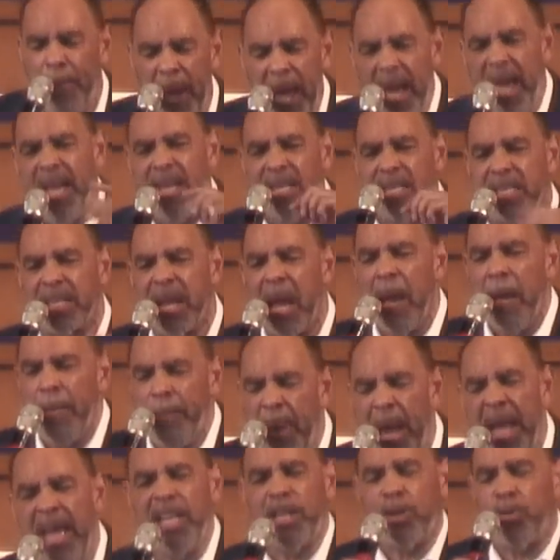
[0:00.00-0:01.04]
peace
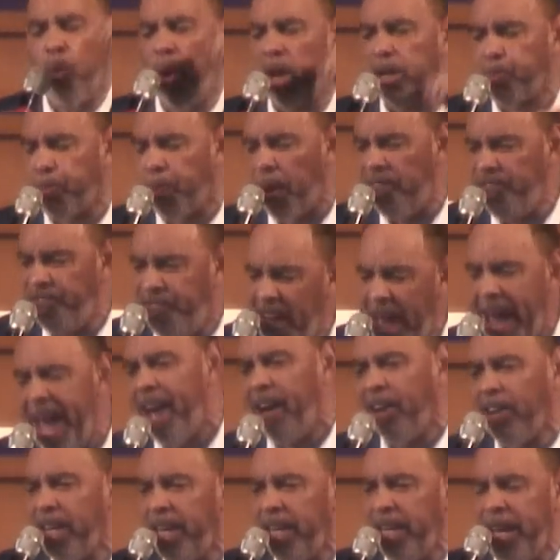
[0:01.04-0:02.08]
was
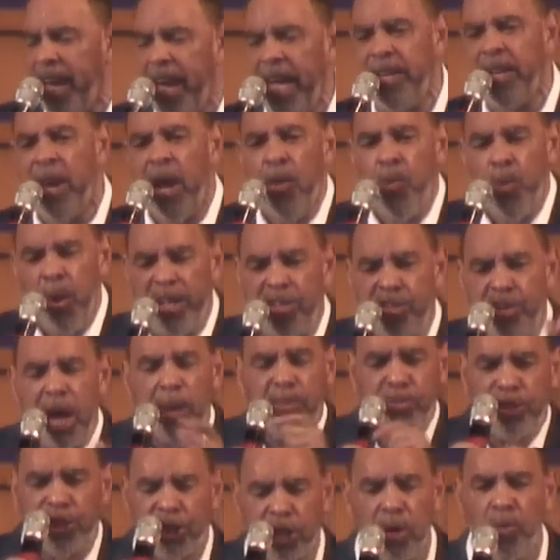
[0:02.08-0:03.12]
prevailing and
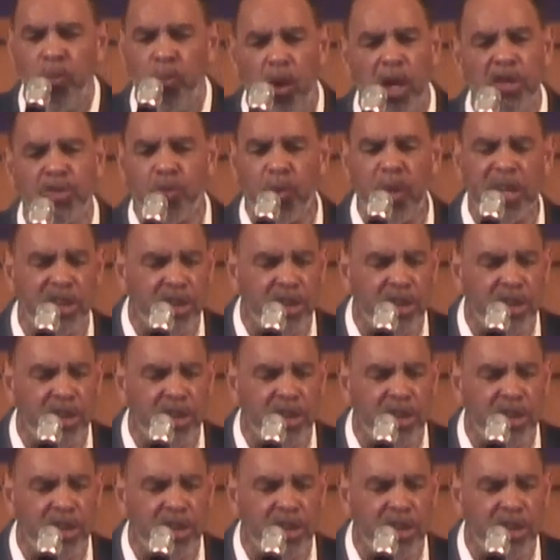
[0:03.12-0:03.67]
redemption was